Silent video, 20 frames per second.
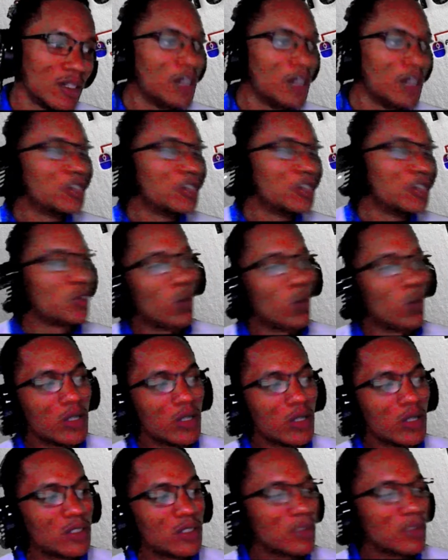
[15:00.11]
So what is
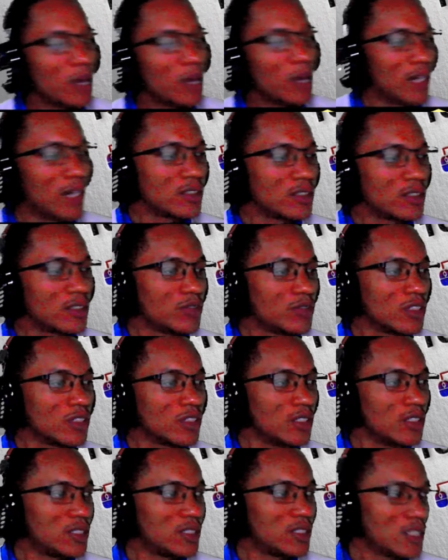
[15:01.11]
the mass solid
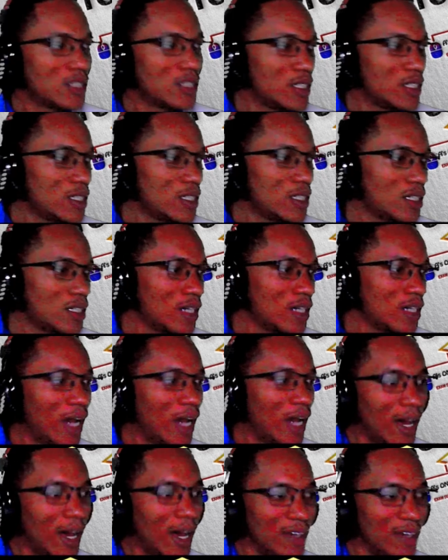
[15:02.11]
C
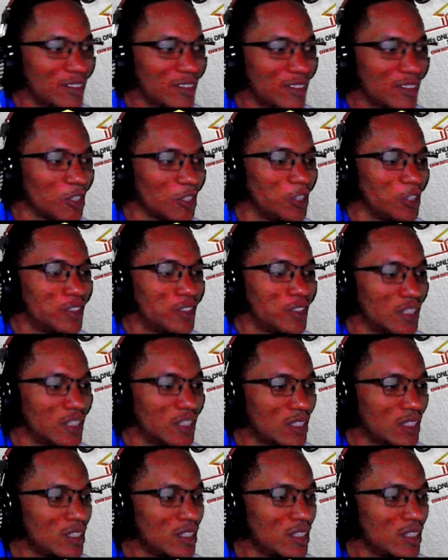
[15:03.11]
and solid D
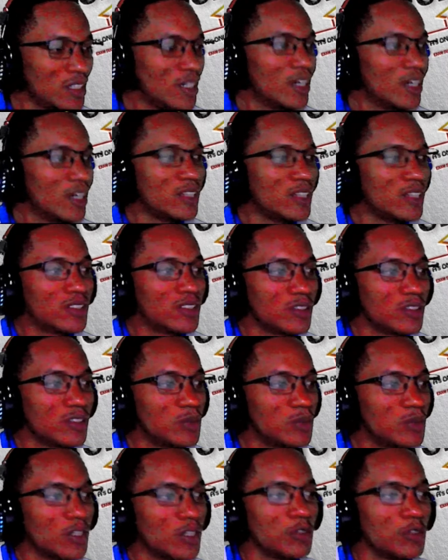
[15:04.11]
in terms
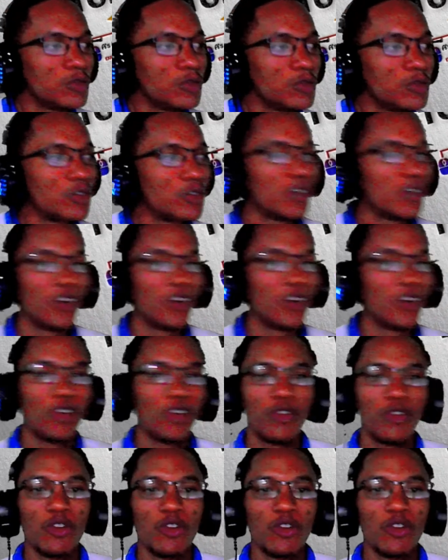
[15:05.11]
of
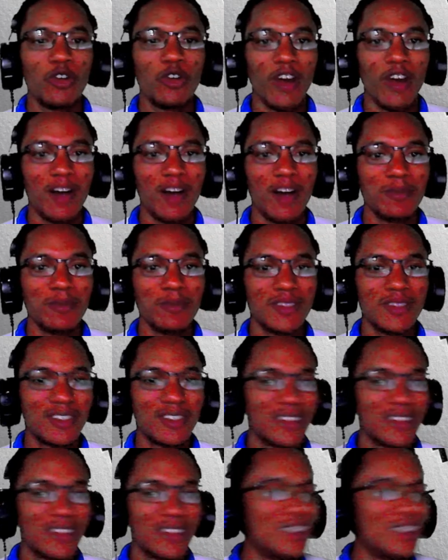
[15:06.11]
grams?
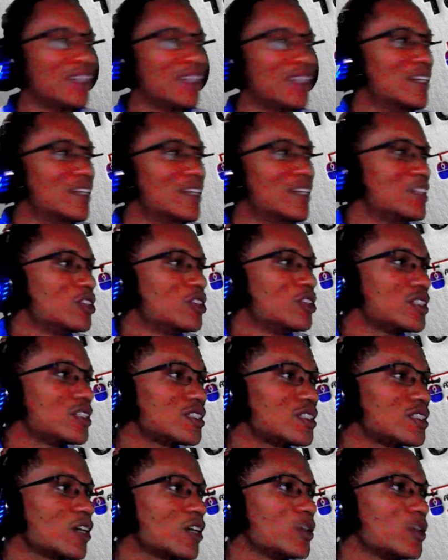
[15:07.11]
So this is a
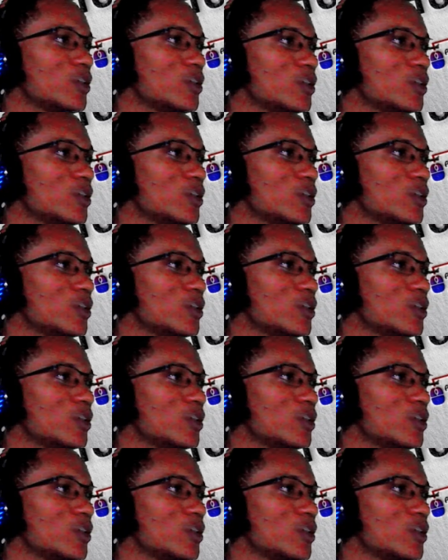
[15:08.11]
question